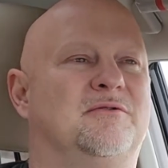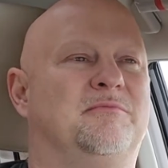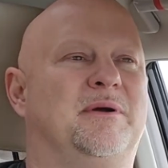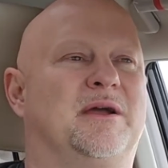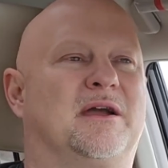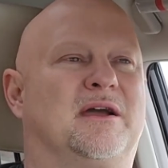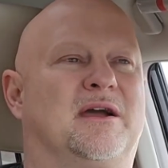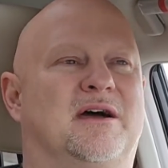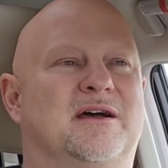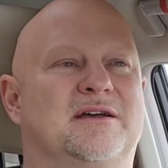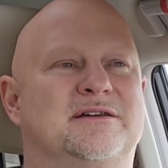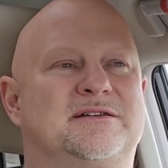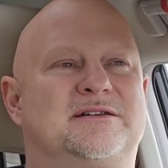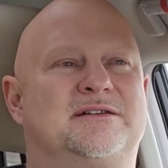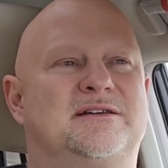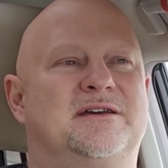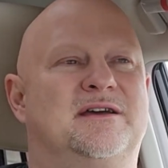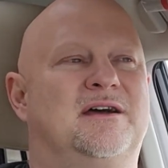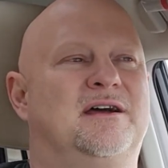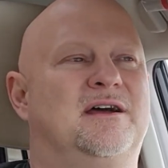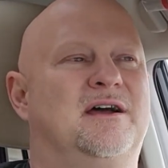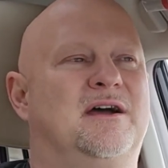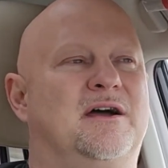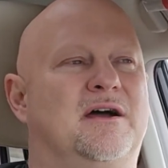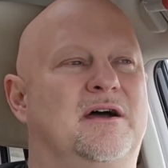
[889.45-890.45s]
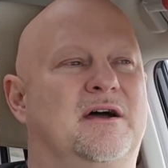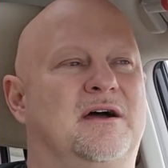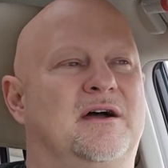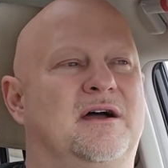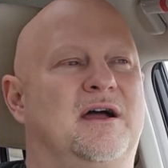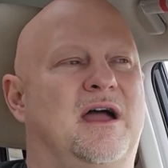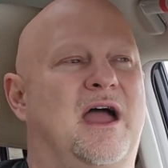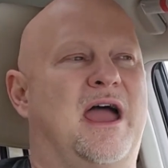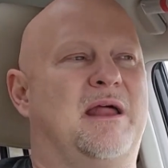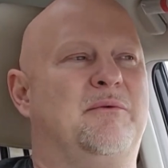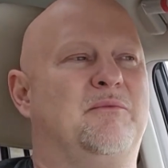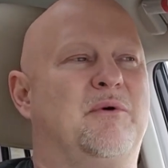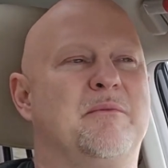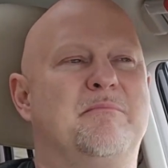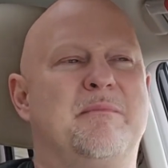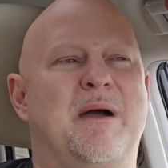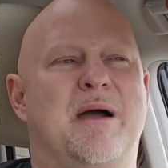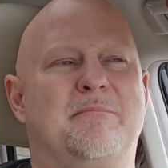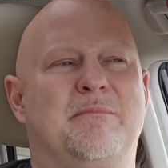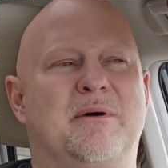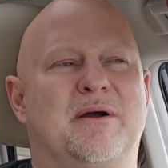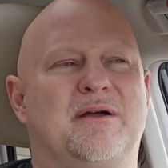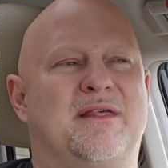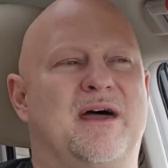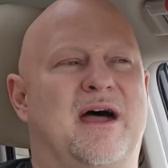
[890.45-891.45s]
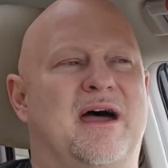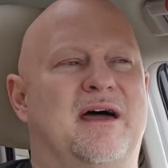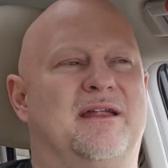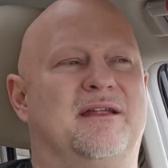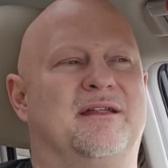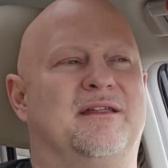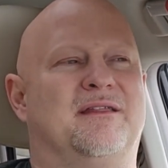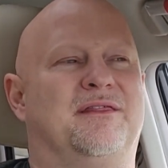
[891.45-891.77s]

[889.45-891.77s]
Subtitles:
because, and remember that